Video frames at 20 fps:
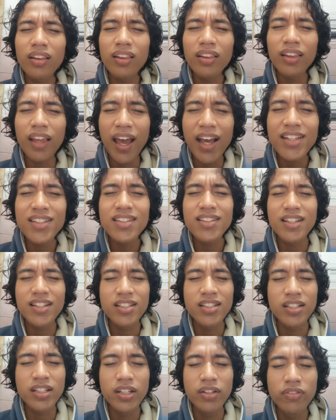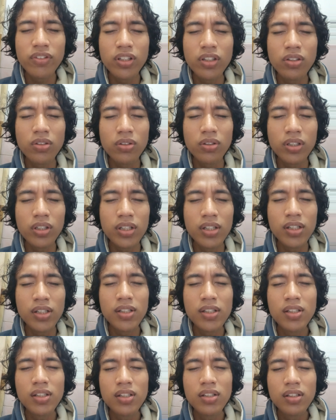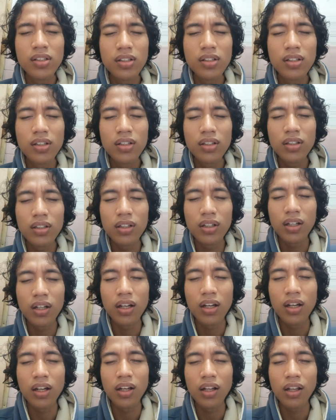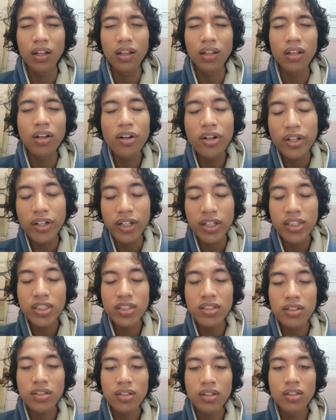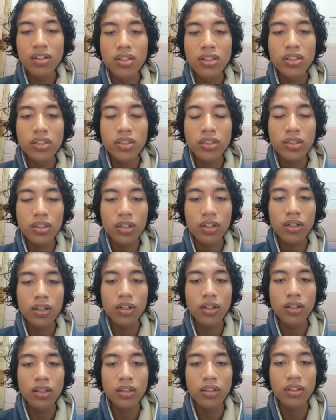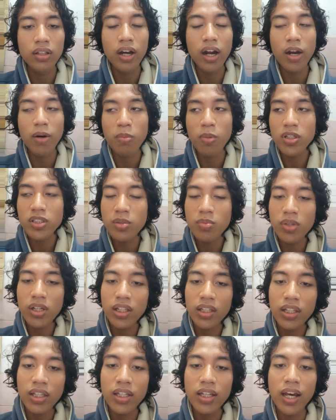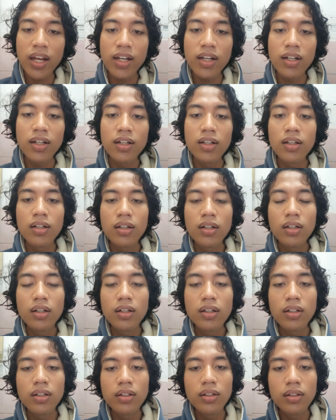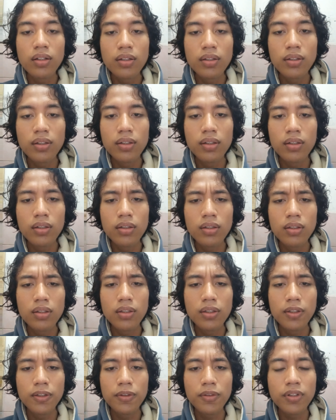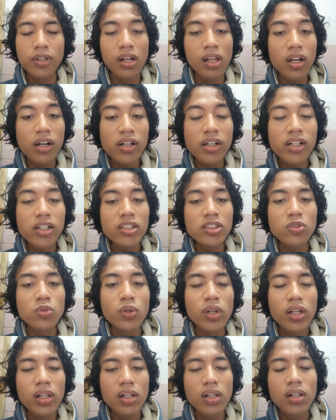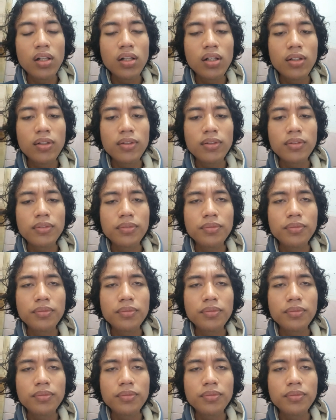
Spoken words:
test is given to the learners, so there are possibility that the learners will